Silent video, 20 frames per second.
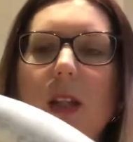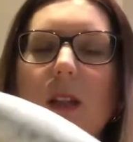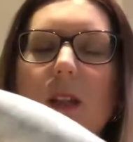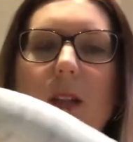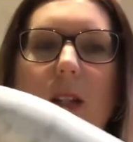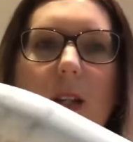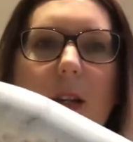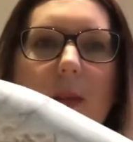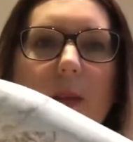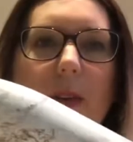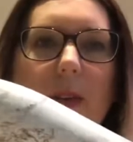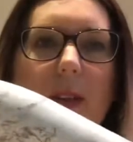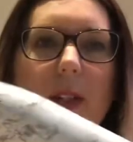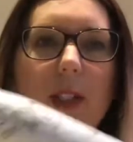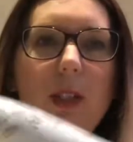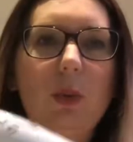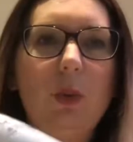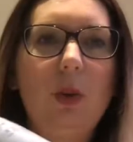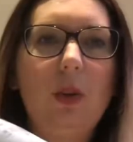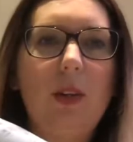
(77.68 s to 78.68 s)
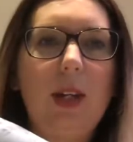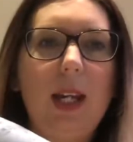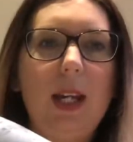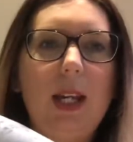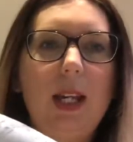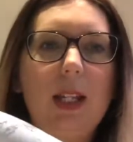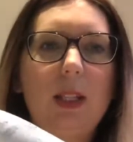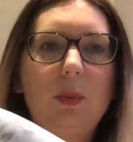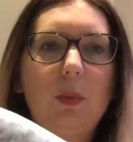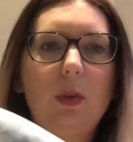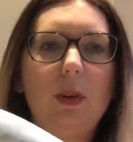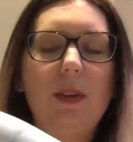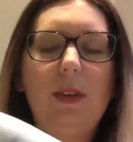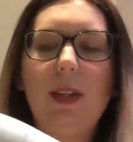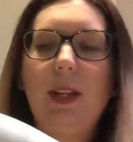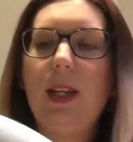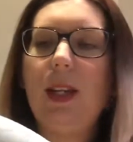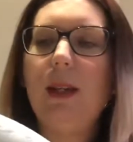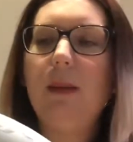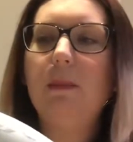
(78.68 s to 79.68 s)
Now this one is one of
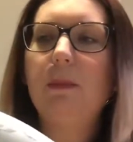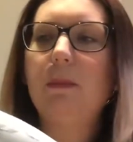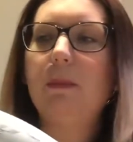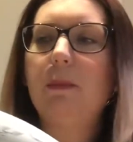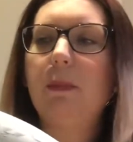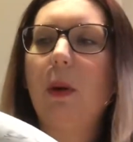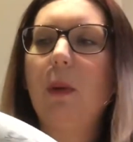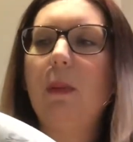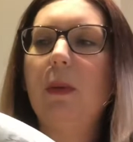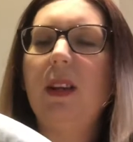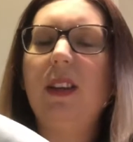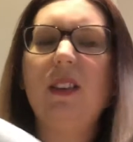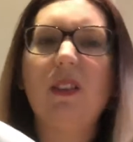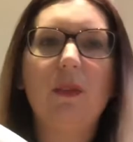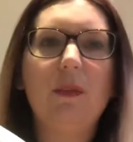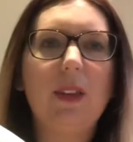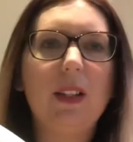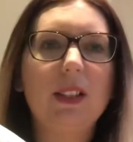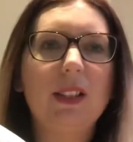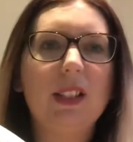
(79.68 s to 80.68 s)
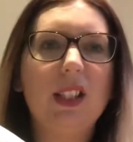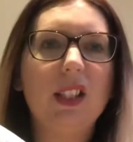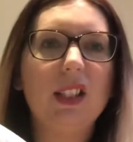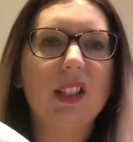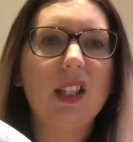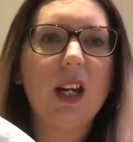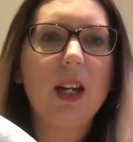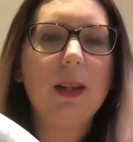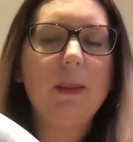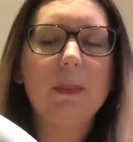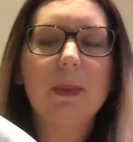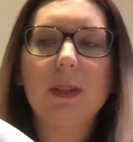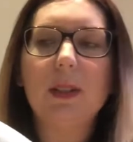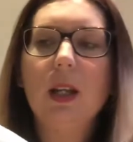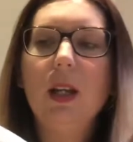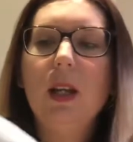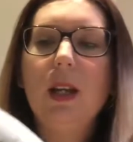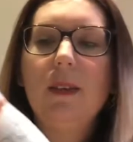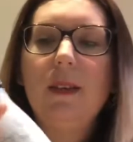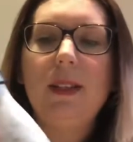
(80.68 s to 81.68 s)
probably the fancier types.
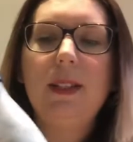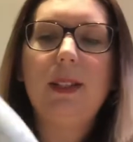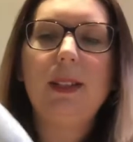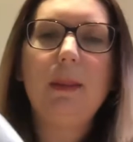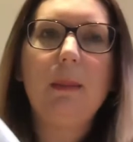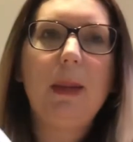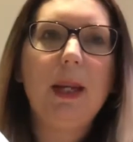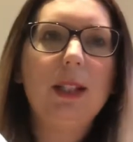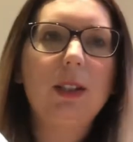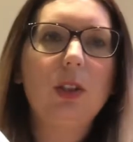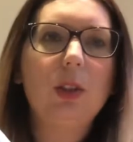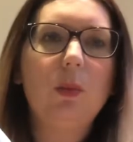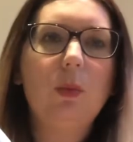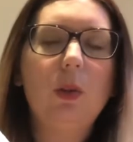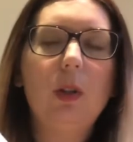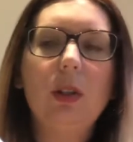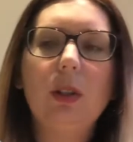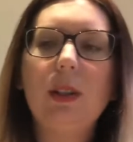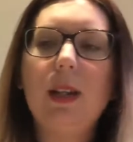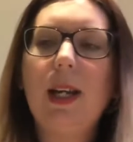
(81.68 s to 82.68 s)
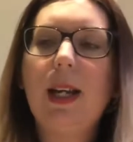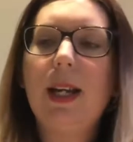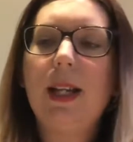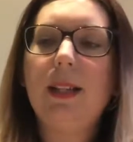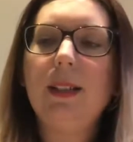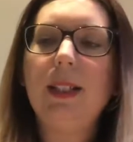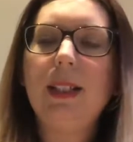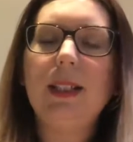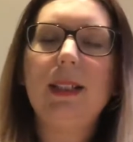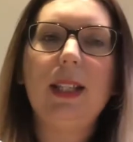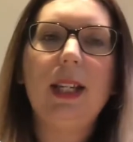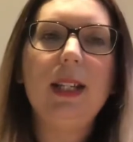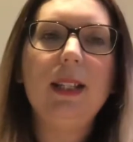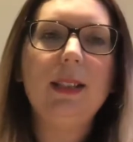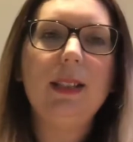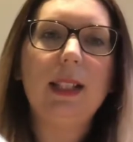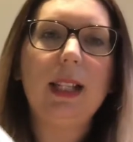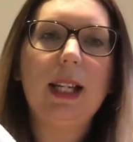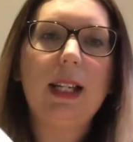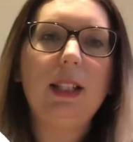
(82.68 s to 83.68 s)
This is a metal one and it's
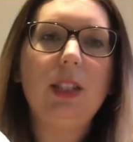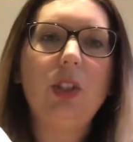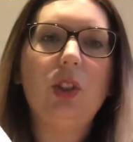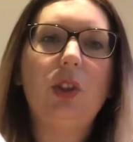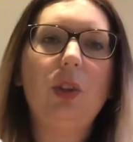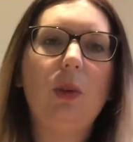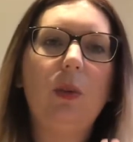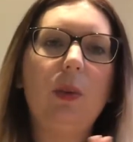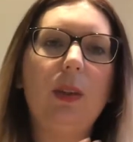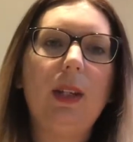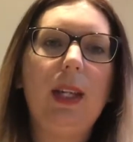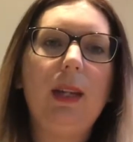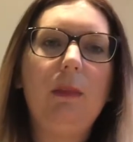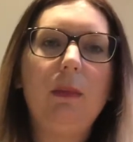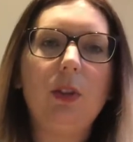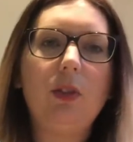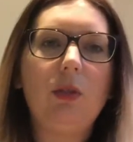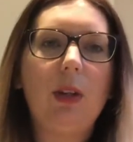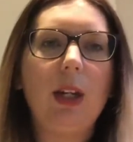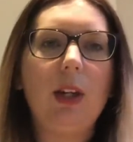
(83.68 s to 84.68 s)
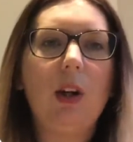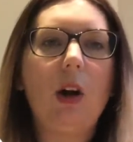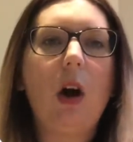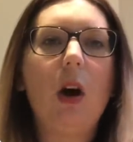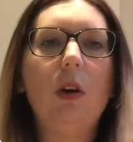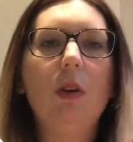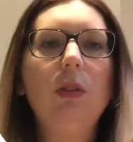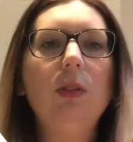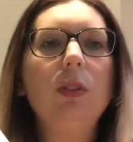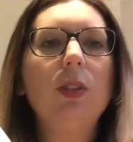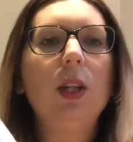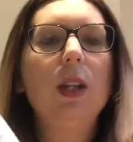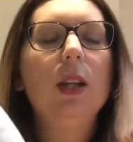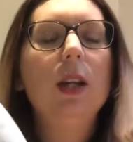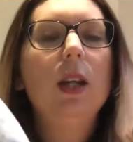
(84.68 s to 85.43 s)
insulated, so it will keep your drink cold.